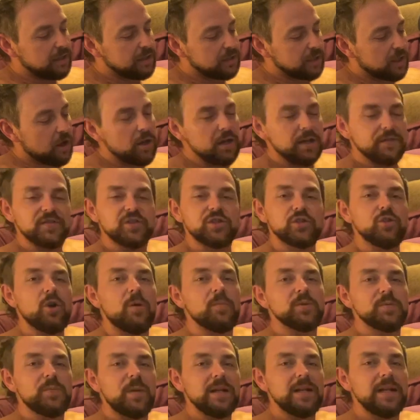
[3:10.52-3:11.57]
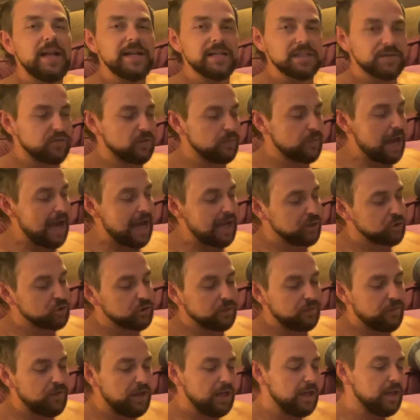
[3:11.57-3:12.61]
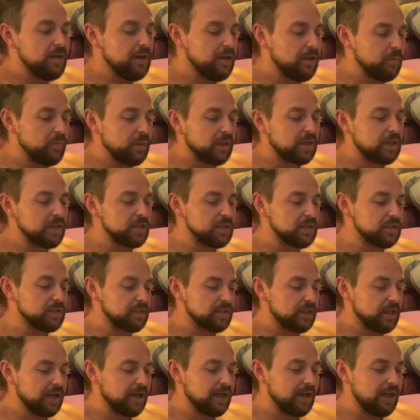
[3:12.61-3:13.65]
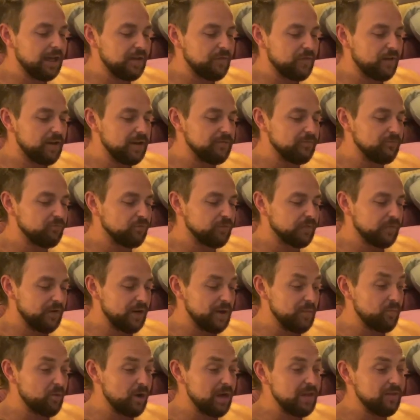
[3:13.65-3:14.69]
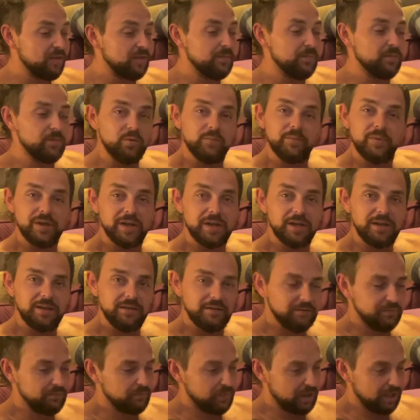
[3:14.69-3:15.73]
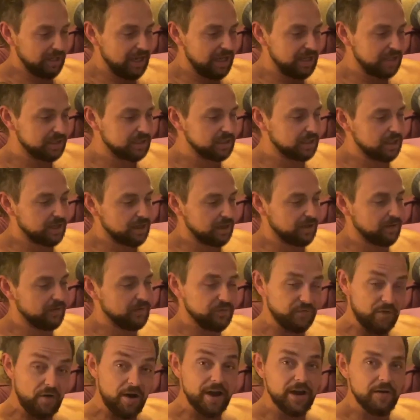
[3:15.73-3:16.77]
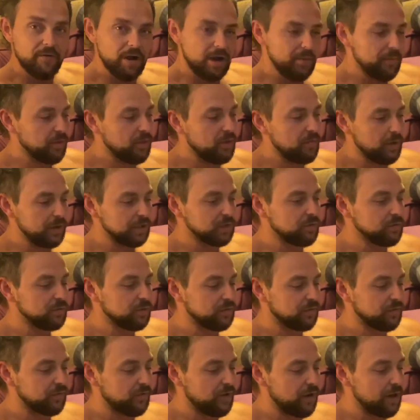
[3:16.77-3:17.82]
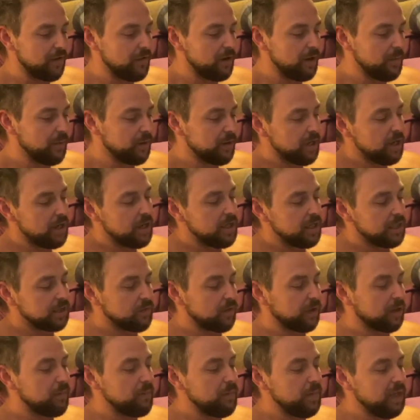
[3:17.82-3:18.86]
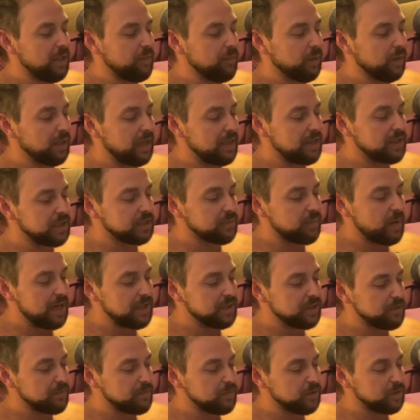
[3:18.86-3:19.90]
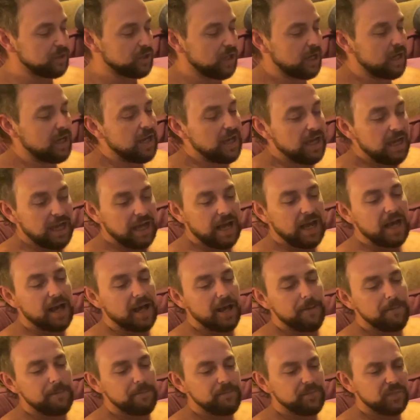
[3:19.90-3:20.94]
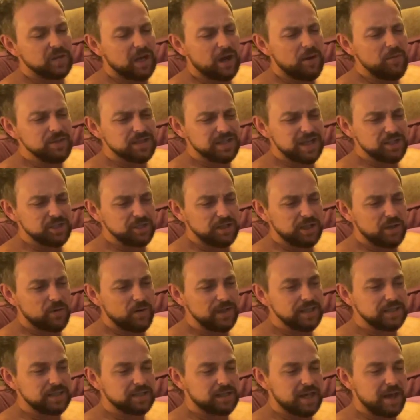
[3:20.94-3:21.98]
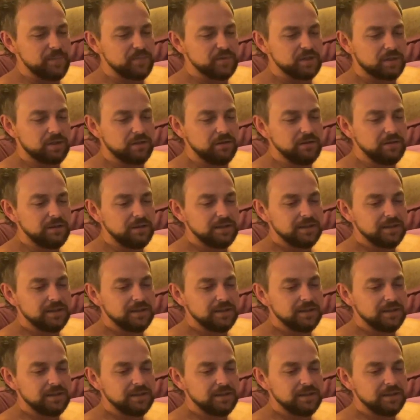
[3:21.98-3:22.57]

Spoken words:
kind of stops my legs from atrophying, because if I vibrate them, my legs fire up, the muscles fire up, so I can manipulate the spasms. I was actually quite skeptical